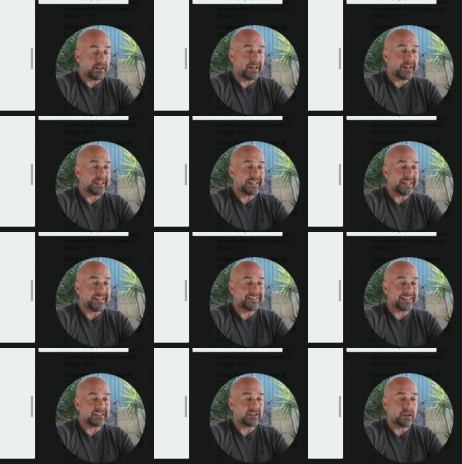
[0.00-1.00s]
like in
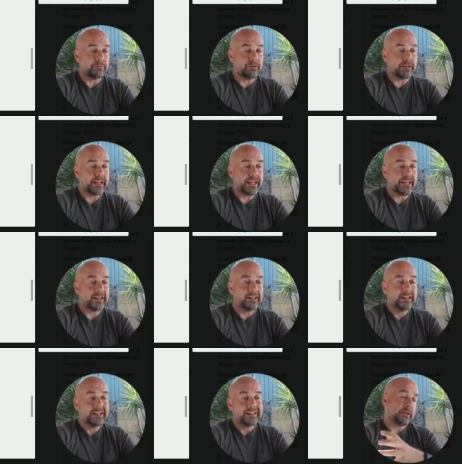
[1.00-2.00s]
this example here,
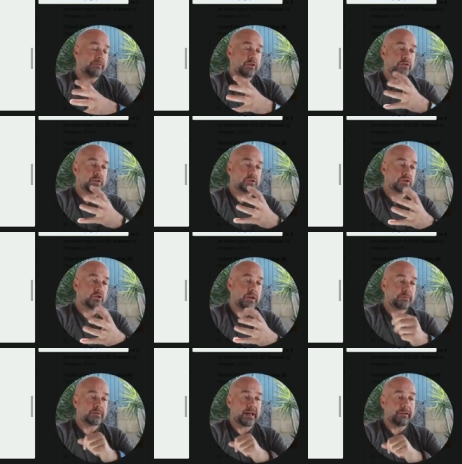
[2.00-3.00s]
they've used a
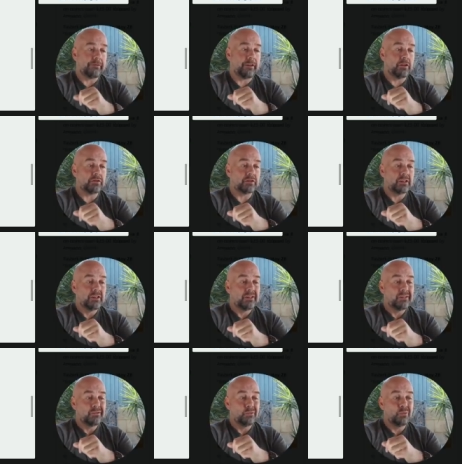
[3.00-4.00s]
script type font
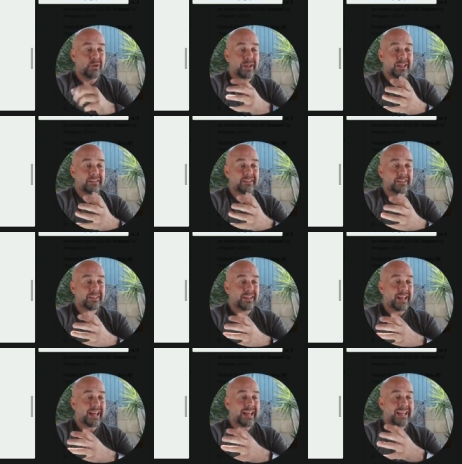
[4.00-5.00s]
with
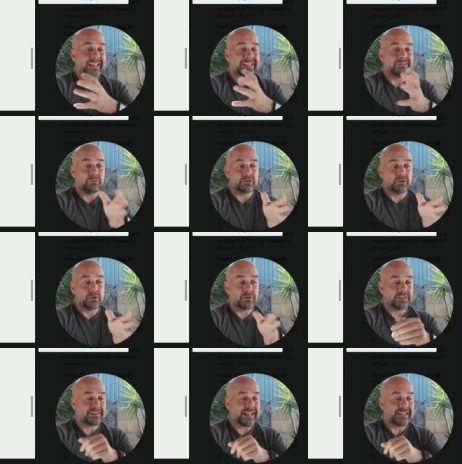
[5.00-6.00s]
a what's called
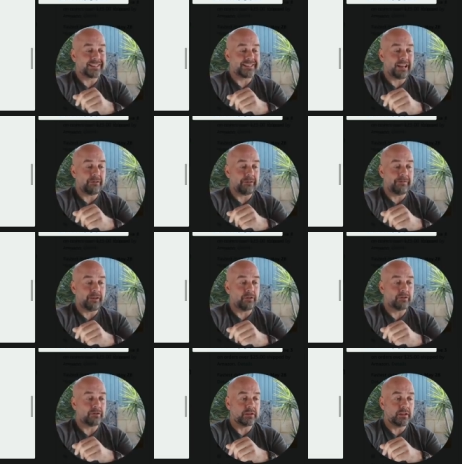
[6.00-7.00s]
a sans serif
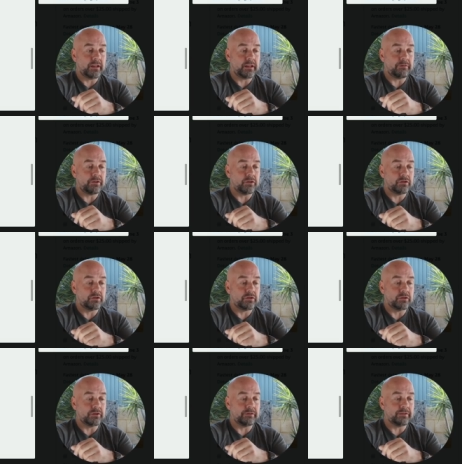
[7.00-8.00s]
font and they've used
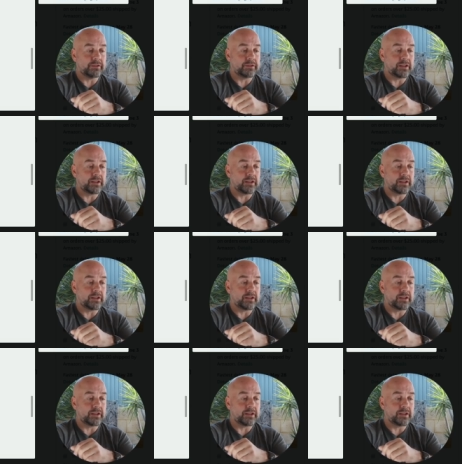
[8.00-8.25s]
two different